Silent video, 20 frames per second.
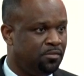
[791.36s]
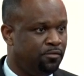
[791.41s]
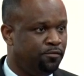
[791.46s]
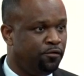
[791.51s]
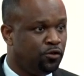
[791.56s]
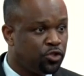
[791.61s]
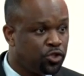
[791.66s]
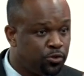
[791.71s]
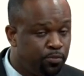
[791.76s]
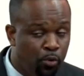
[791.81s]

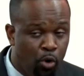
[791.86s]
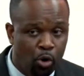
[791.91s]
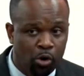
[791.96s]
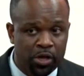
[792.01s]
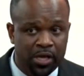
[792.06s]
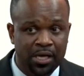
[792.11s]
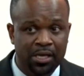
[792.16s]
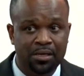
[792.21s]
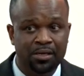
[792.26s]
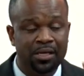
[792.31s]
for
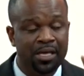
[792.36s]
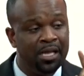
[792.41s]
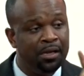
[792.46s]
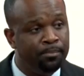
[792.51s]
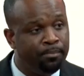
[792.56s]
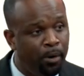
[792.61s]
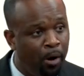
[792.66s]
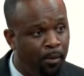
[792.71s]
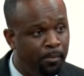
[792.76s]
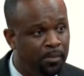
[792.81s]
smoking
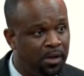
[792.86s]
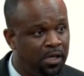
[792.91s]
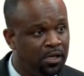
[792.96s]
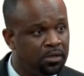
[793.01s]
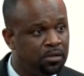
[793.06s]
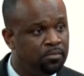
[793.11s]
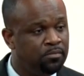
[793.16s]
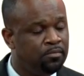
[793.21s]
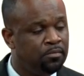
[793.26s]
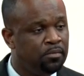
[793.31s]
in public.
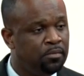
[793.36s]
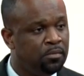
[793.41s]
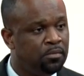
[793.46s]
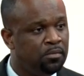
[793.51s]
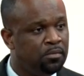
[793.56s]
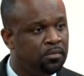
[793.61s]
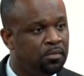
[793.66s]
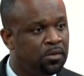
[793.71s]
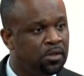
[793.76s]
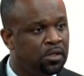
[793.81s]

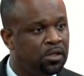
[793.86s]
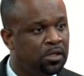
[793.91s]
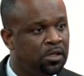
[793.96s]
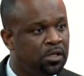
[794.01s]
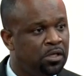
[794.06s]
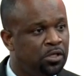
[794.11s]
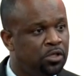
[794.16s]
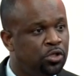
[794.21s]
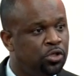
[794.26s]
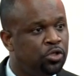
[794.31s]

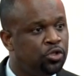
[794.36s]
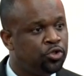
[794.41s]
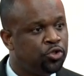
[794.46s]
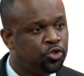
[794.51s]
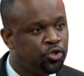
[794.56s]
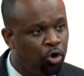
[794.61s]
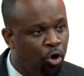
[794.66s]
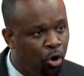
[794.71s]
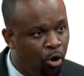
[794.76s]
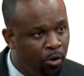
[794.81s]

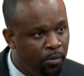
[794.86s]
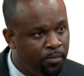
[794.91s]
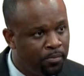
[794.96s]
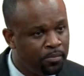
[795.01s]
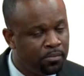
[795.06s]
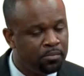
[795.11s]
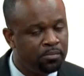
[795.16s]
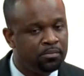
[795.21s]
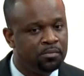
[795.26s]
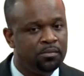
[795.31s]

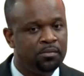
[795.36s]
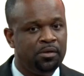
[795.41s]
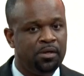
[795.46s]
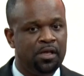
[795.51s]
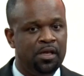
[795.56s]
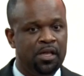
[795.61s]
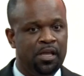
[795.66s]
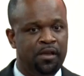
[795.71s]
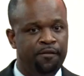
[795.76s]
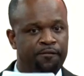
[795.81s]
So,
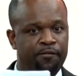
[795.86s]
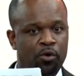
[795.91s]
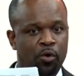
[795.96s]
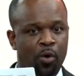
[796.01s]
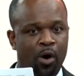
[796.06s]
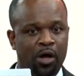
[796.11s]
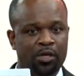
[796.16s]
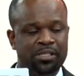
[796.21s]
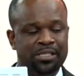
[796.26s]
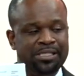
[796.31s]
if you
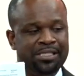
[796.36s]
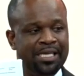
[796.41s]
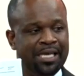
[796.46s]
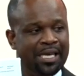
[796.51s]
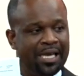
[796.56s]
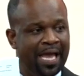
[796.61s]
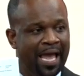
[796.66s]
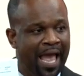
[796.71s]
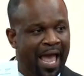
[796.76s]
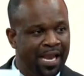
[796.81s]
want to take